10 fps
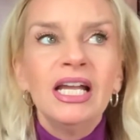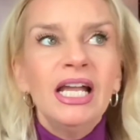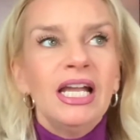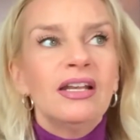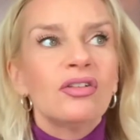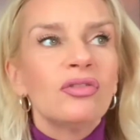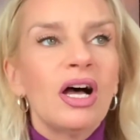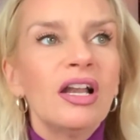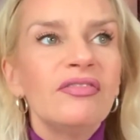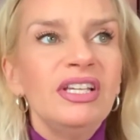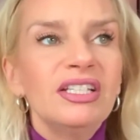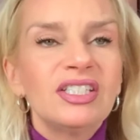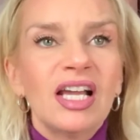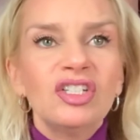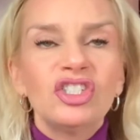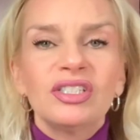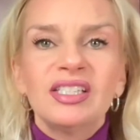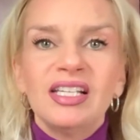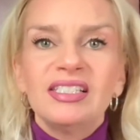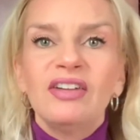in a lot of the intentions
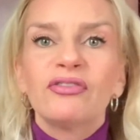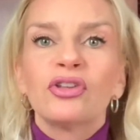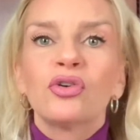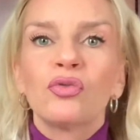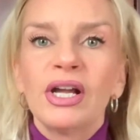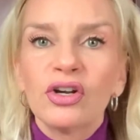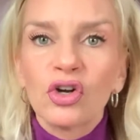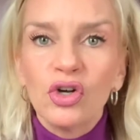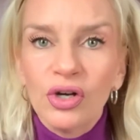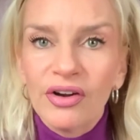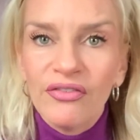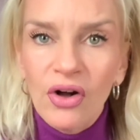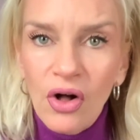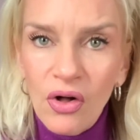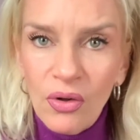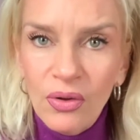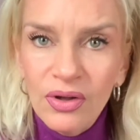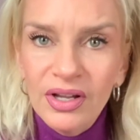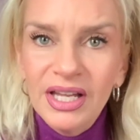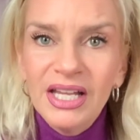they say for the greater good of all.
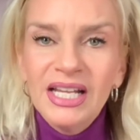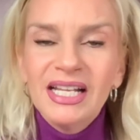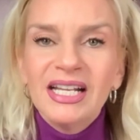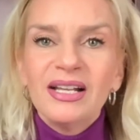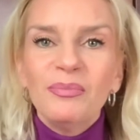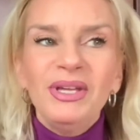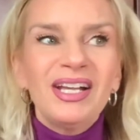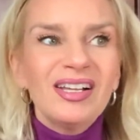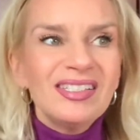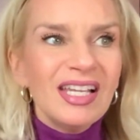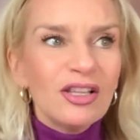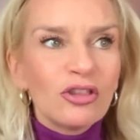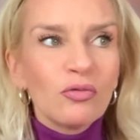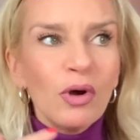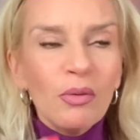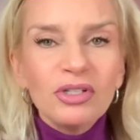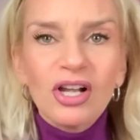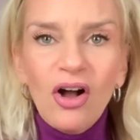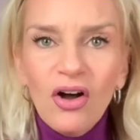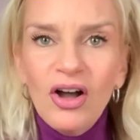Because throughout
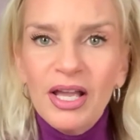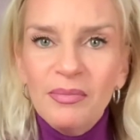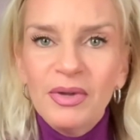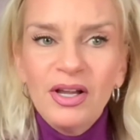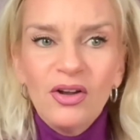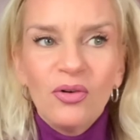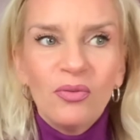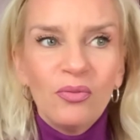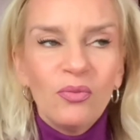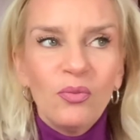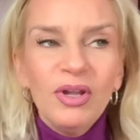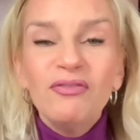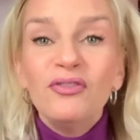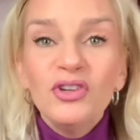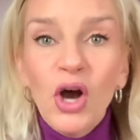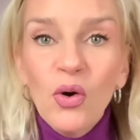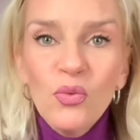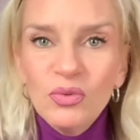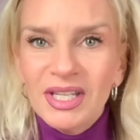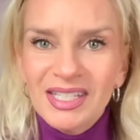time, we've
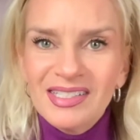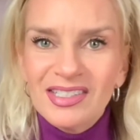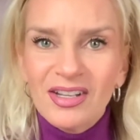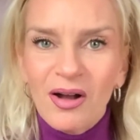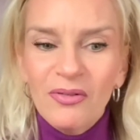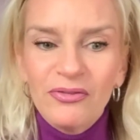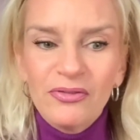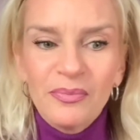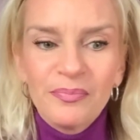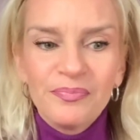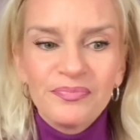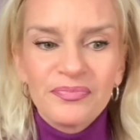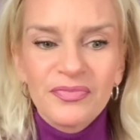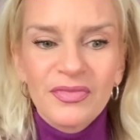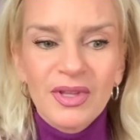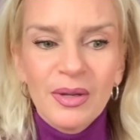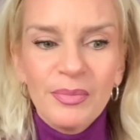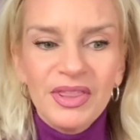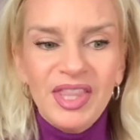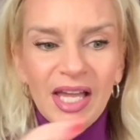known this stuff,
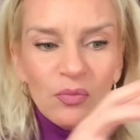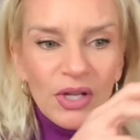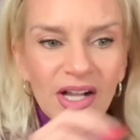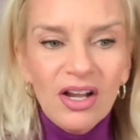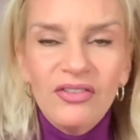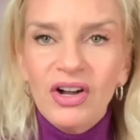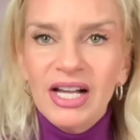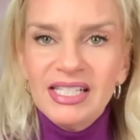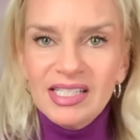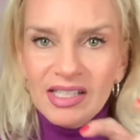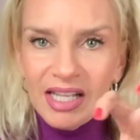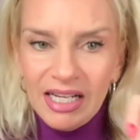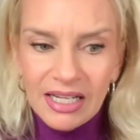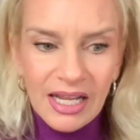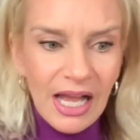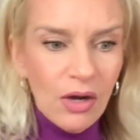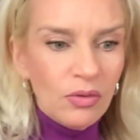but then we kind of isolate it out